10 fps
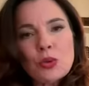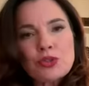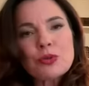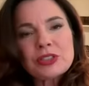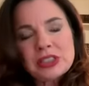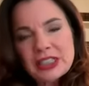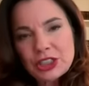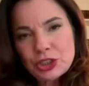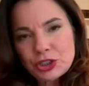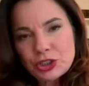which was
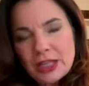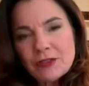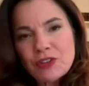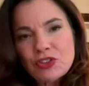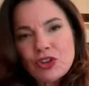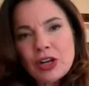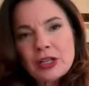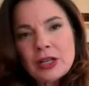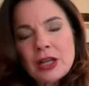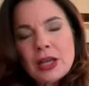linear television,